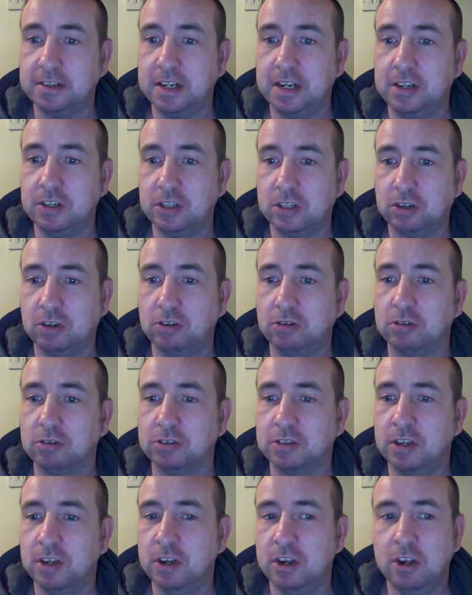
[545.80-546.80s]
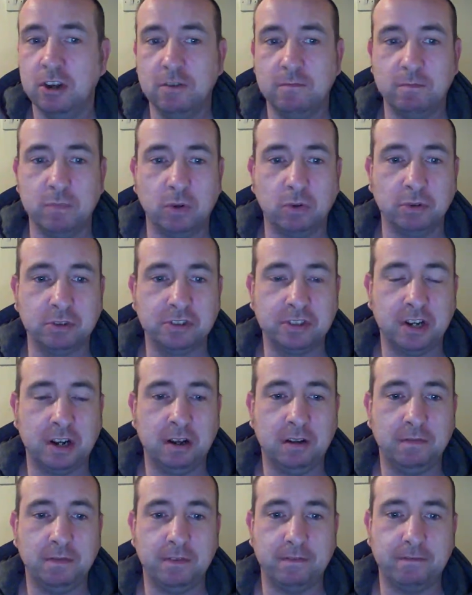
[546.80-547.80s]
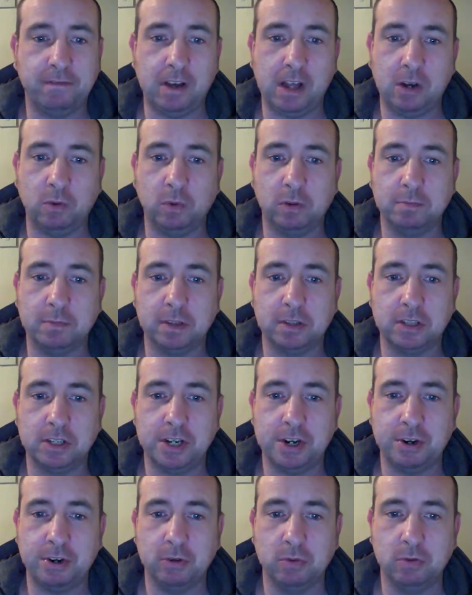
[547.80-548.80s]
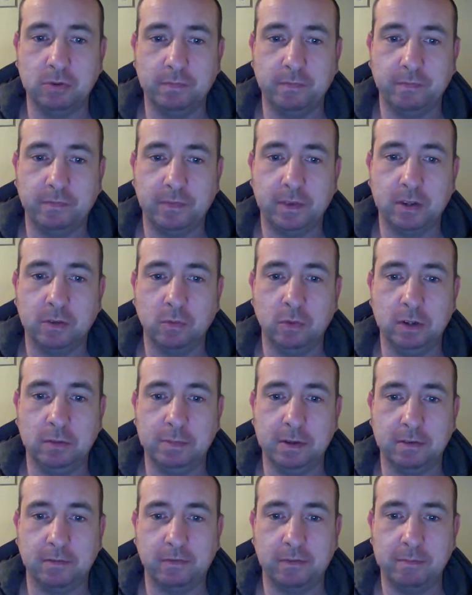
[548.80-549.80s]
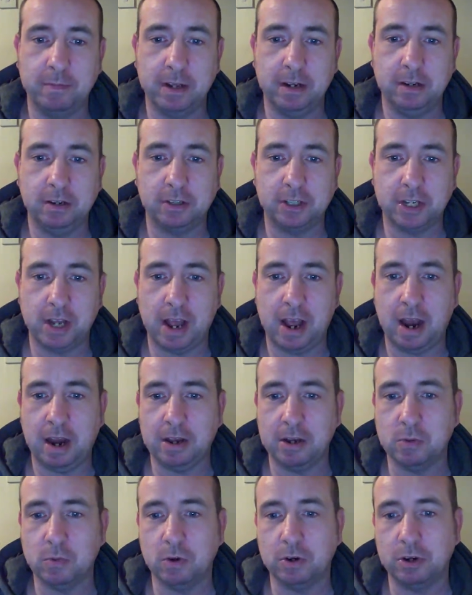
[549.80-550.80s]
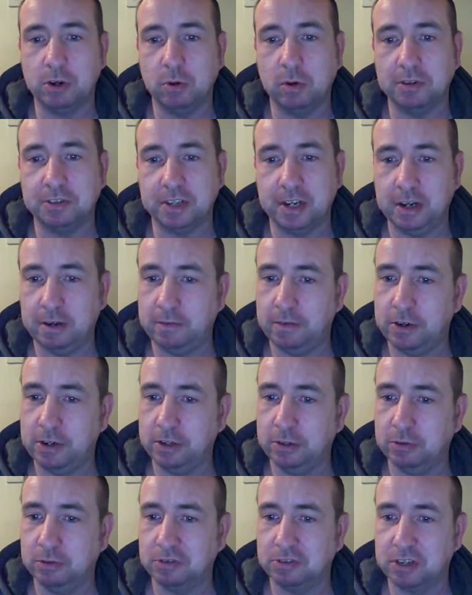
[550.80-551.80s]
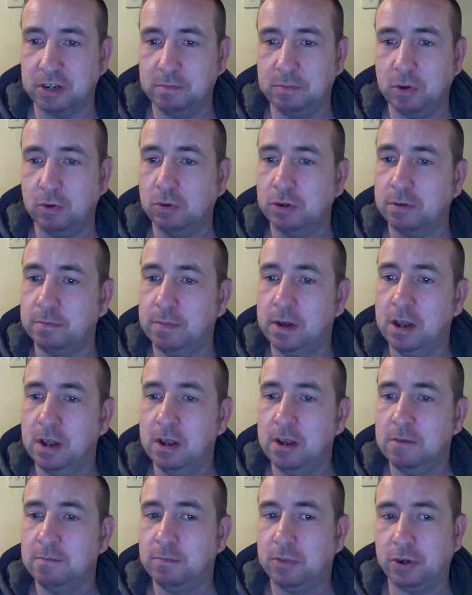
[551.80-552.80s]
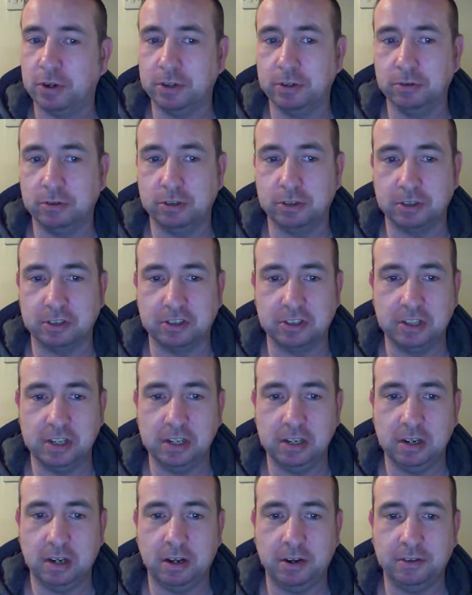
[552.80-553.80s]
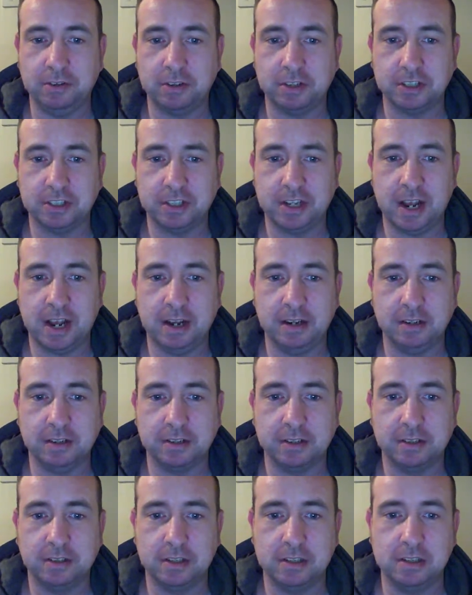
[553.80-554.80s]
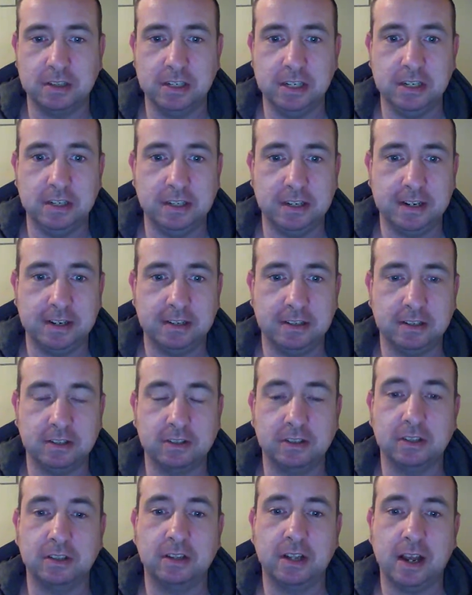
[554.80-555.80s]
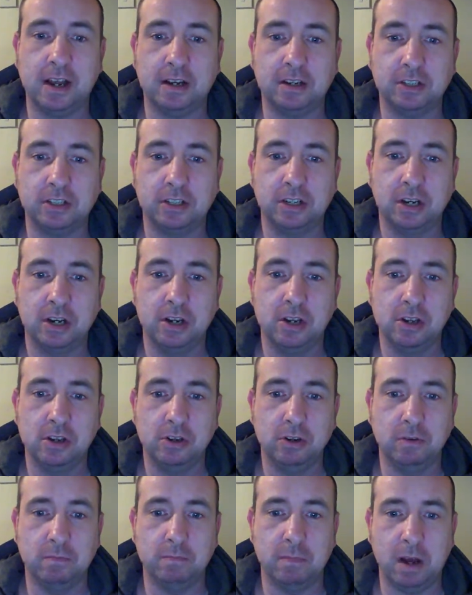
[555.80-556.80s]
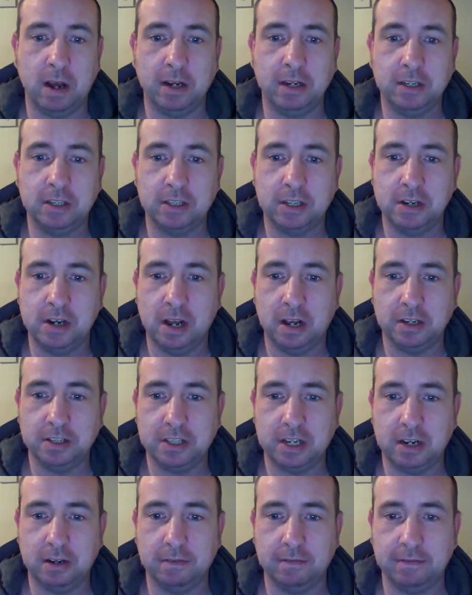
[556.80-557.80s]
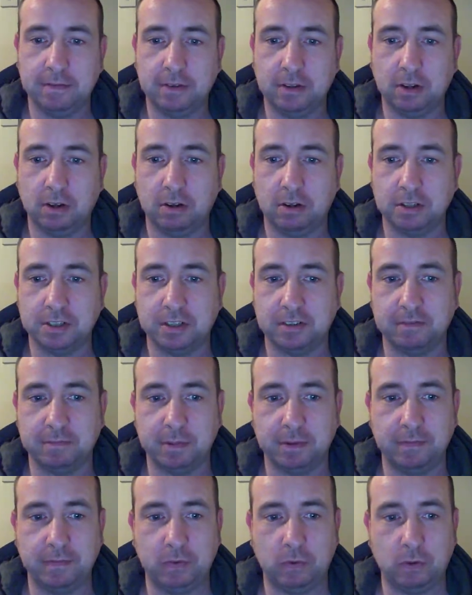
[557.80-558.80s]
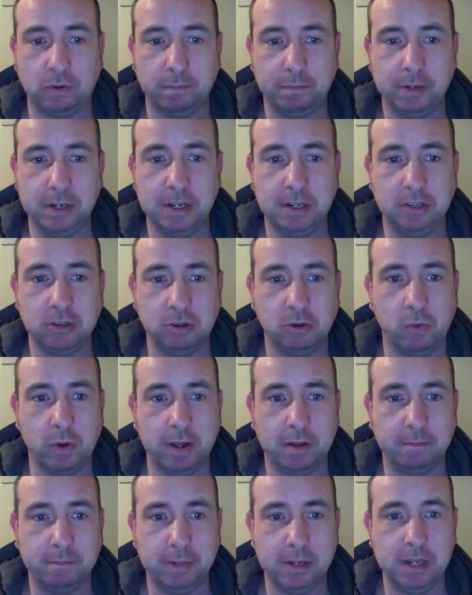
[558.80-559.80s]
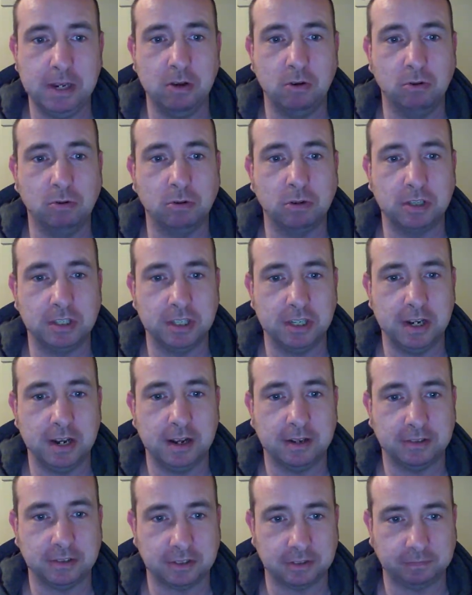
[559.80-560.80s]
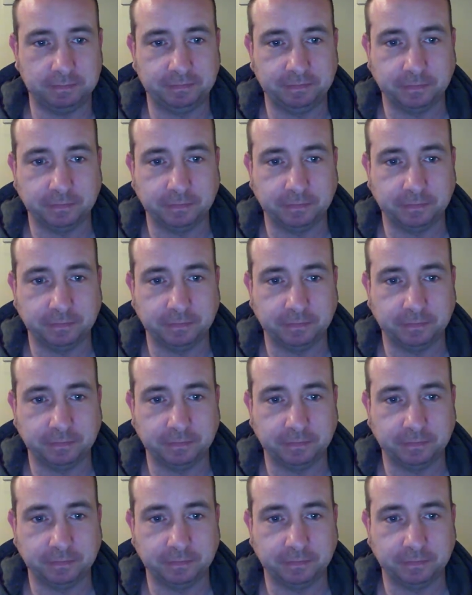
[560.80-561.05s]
data calls. Most of the following material will be familiar to anyone who has ever used a modem, but you should still understand the details that you might not have thought of before. POTS.